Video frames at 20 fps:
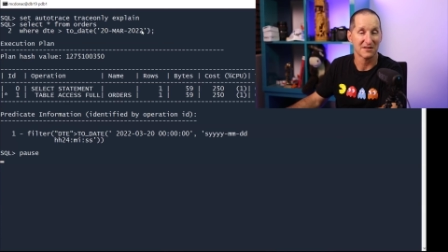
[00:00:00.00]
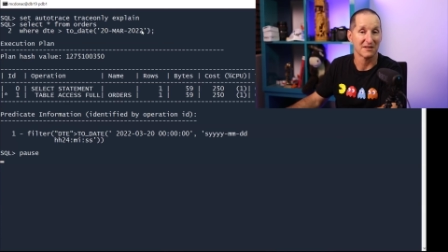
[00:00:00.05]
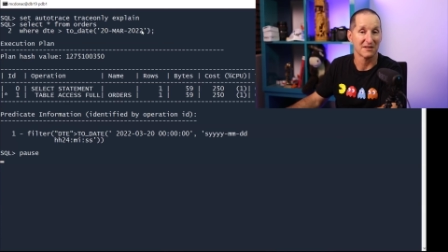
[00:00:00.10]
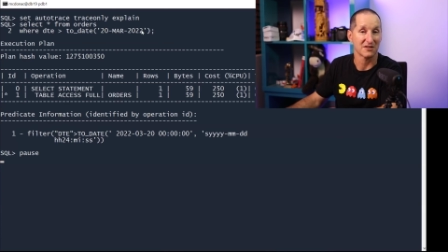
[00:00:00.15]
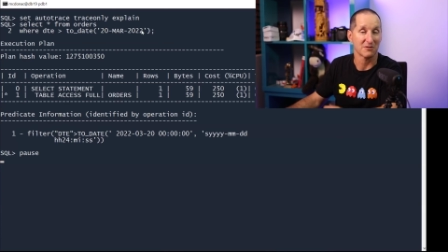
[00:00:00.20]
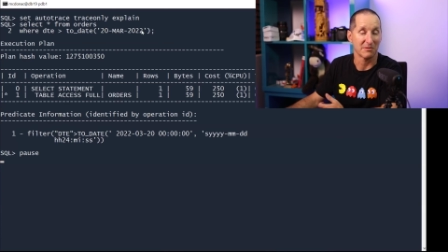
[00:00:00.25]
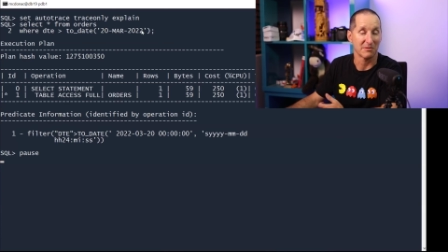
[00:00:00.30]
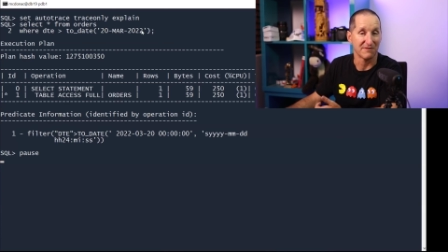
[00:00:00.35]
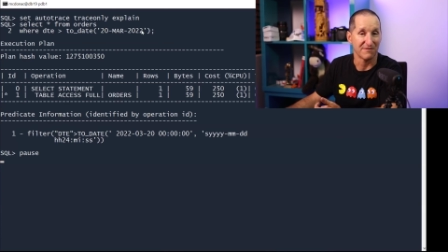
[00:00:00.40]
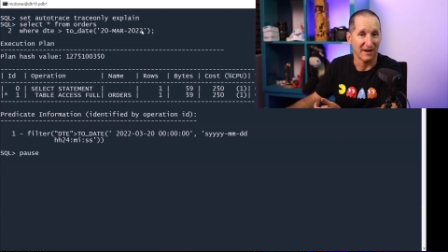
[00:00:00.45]
This
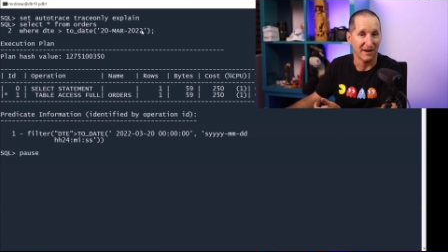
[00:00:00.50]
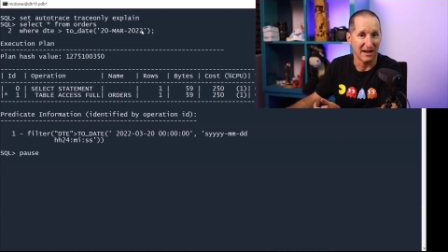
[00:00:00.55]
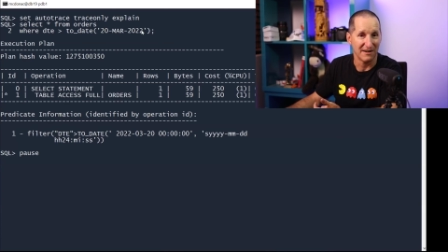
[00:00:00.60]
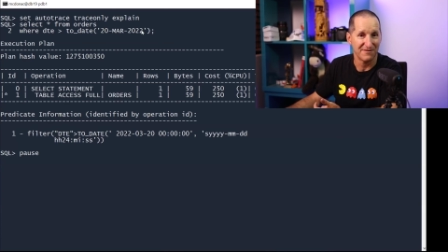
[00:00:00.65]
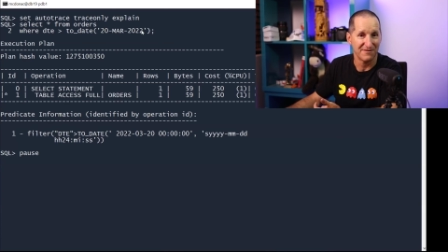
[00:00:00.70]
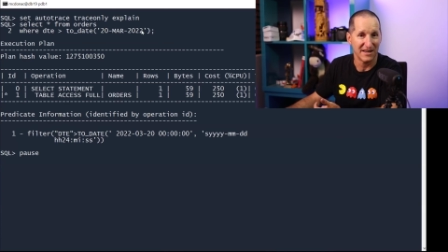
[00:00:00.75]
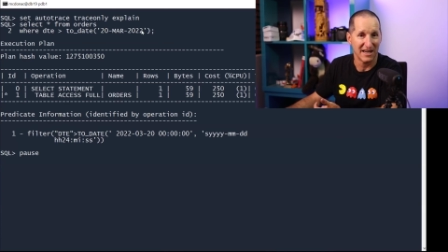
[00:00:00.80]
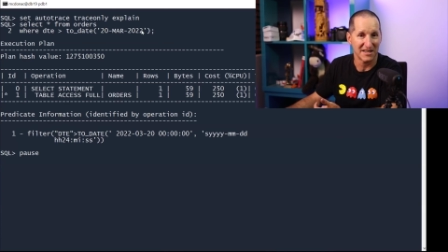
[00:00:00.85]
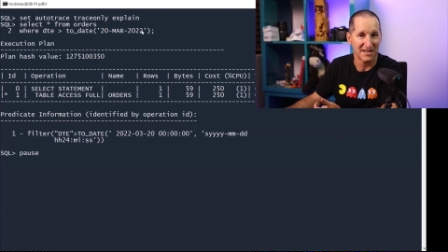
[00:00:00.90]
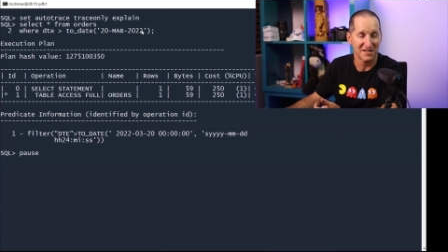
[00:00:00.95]
will be
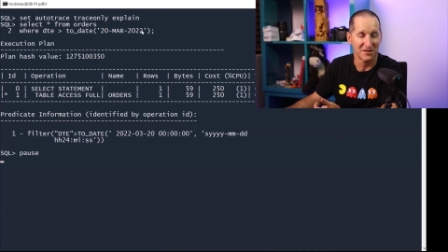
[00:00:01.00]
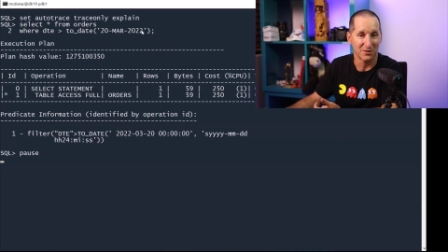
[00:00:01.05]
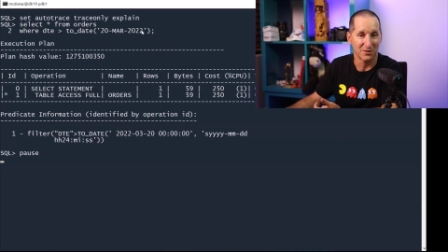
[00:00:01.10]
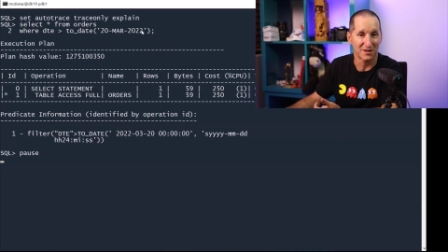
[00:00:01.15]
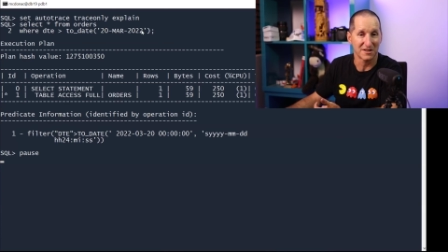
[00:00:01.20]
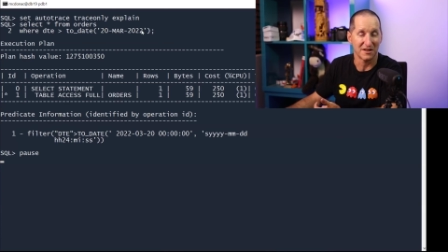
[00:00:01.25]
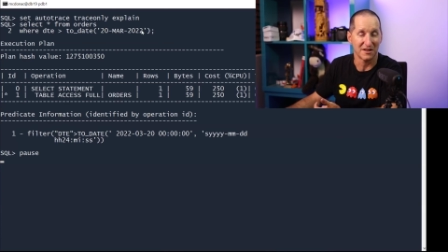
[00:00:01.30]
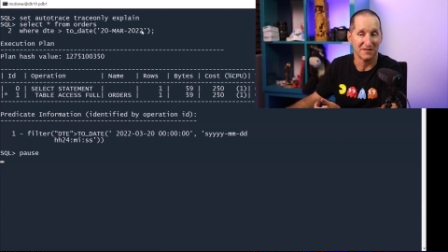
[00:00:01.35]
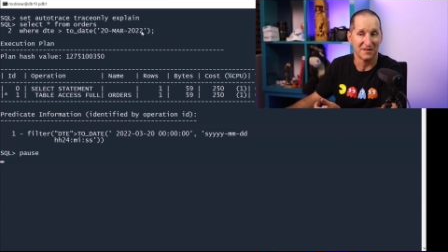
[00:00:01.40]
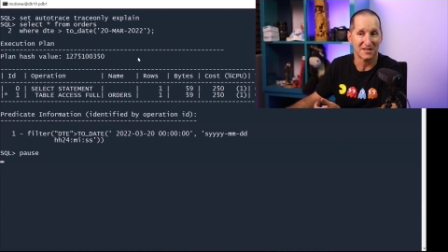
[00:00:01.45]
5,000
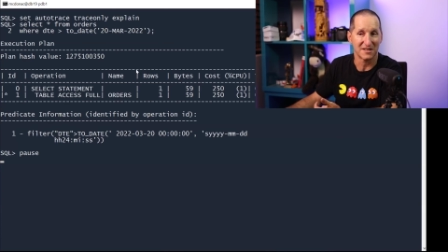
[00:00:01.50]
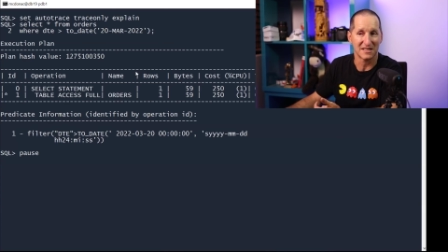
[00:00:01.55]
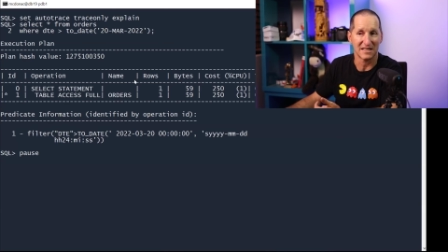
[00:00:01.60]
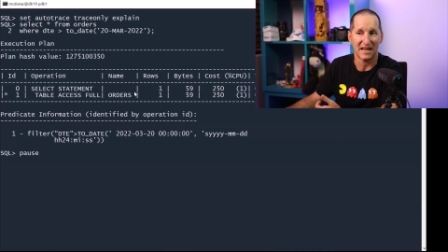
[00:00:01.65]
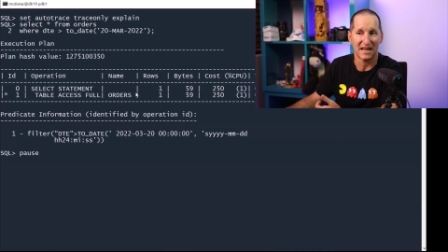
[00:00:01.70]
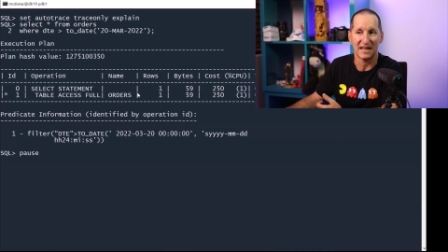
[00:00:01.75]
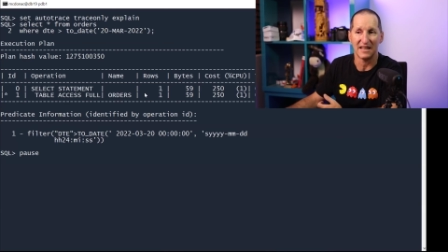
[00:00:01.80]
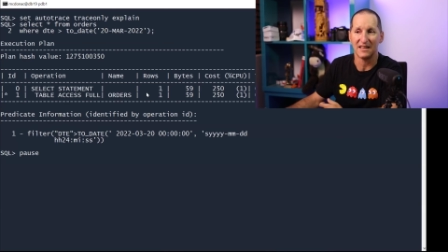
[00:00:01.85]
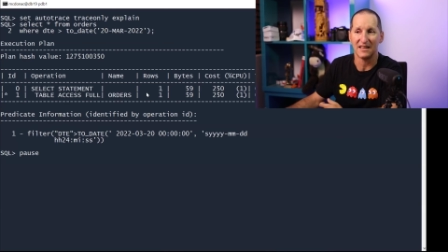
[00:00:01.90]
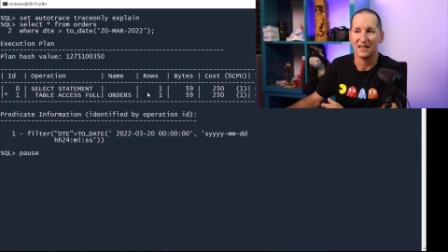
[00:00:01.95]
orders on this
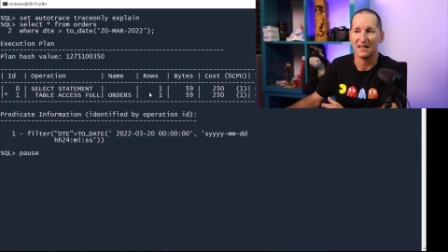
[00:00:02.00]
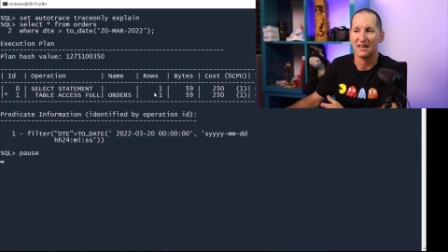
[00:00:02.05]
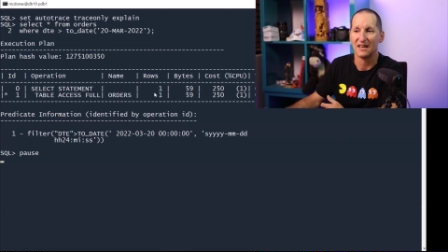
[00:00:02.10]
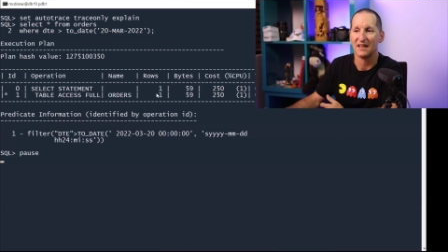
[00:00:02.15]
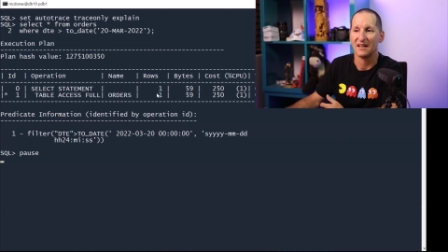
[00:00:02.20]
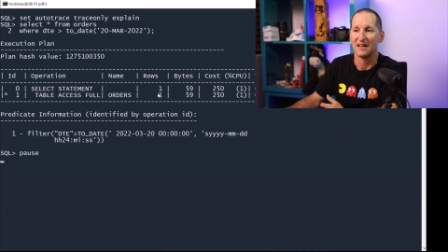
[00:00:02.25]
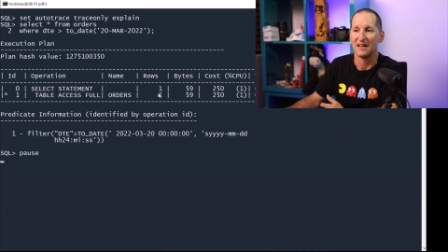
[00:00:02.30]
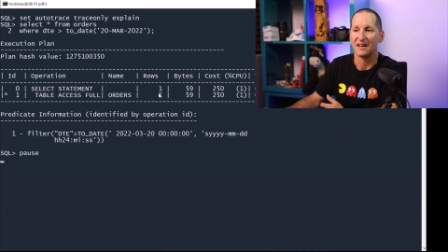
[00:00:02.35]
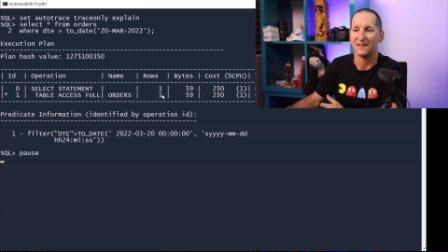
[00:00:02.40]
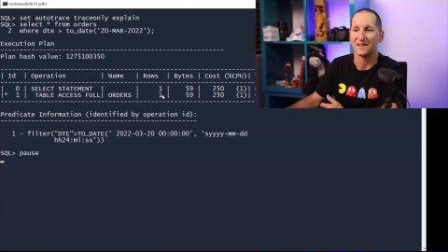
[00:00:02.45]
day,
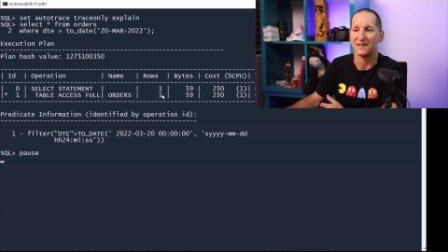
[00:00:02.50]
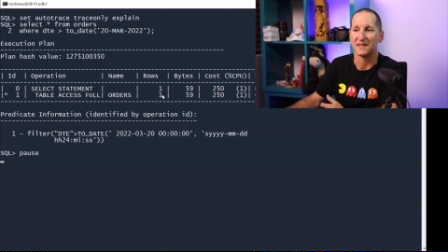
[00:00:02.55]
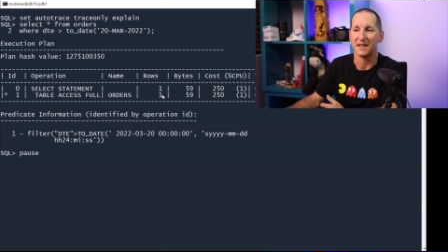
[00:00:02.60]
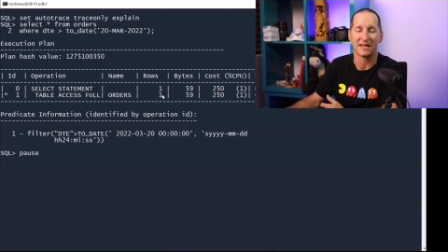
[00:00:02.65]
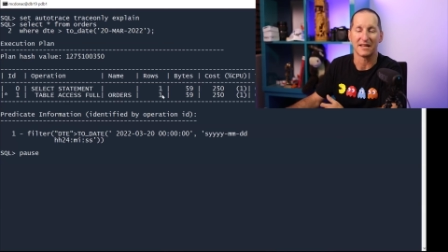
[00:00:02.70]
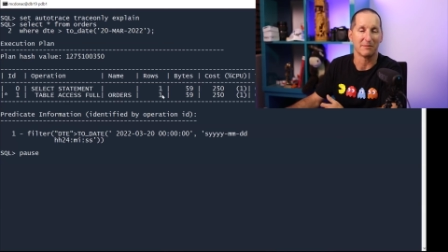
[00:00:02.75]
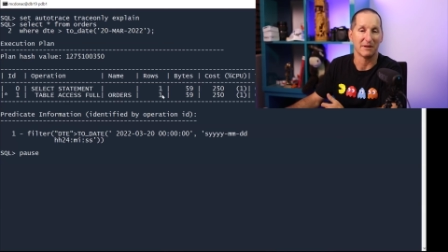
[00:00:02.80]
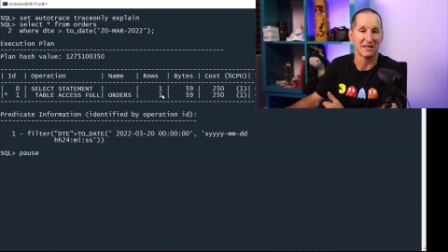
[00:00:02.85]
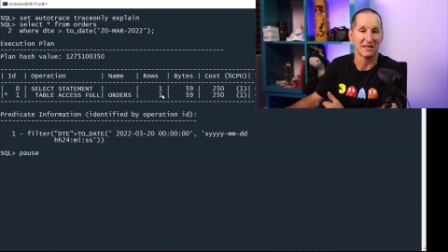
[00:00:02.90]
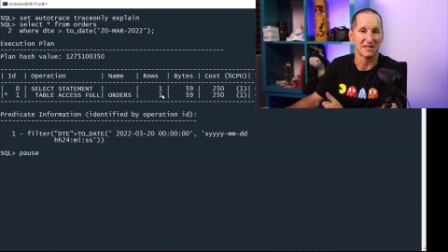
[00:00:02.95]
and the
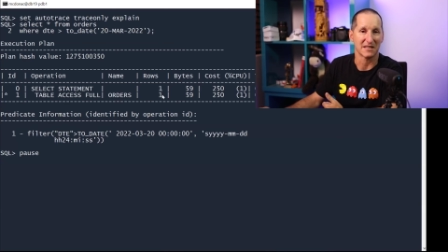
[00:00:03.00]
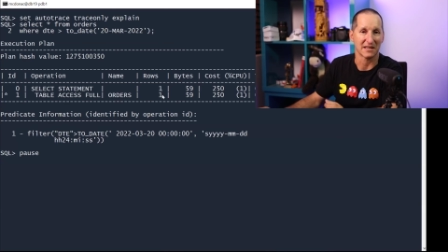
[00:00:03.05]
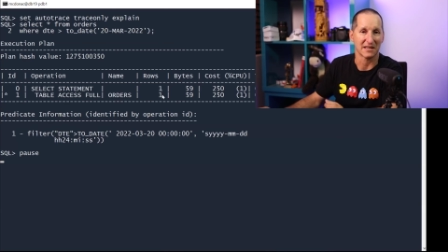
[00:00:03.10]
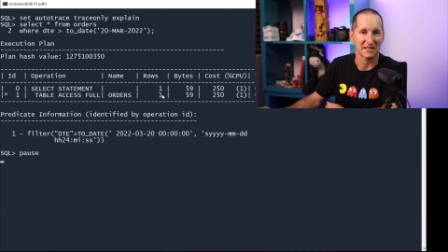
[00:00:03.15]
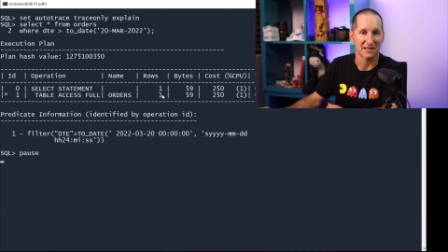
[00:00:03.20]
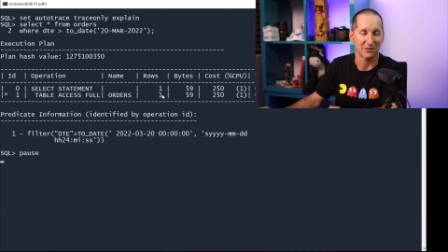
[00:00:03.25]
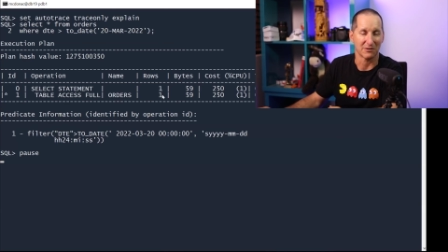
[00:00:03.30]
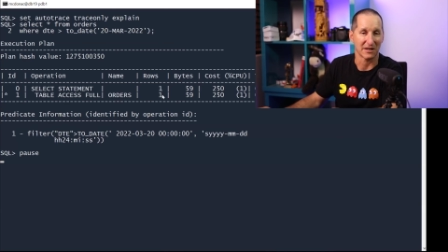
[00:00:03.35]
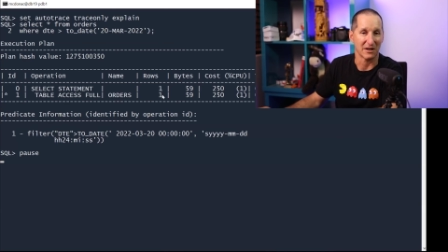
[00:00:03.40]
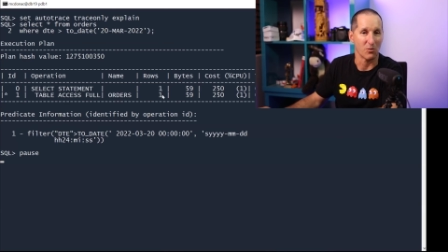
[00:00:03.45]
database thinks
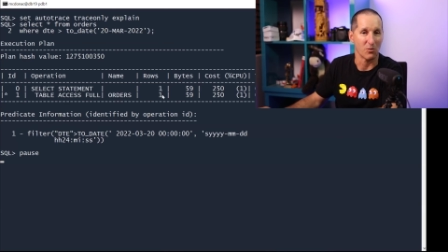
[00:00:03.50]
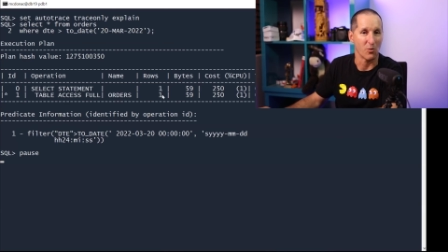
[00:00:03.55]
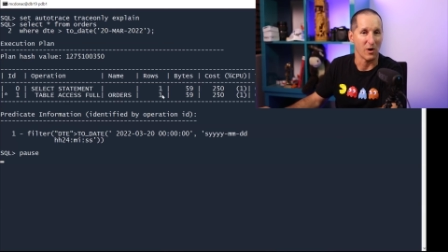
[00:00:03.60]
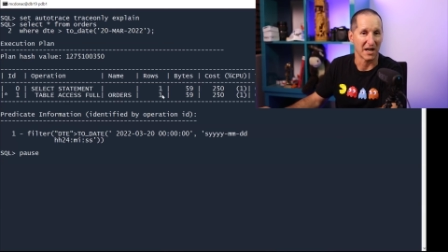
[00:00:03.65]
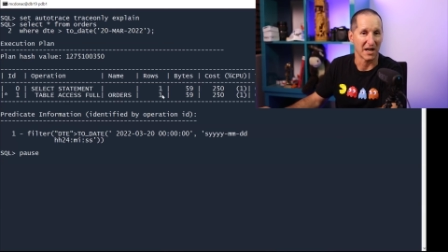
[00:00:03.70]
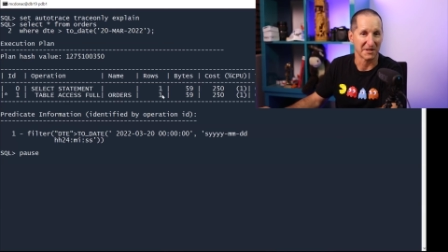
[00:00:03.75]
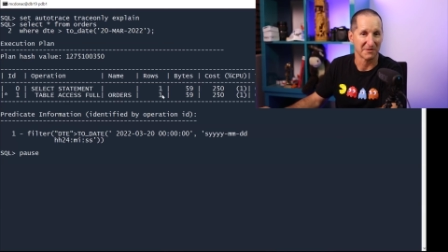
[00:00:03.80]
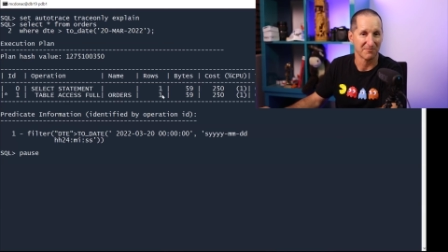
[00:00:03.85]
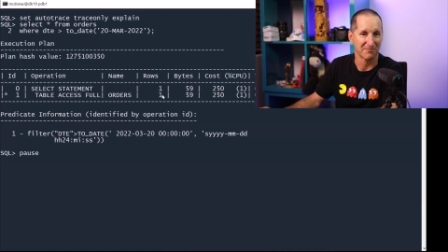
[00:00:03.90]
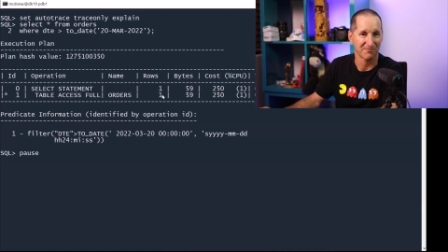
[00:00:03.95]
I'll get
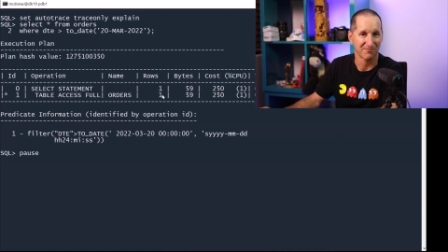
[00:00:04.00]
one.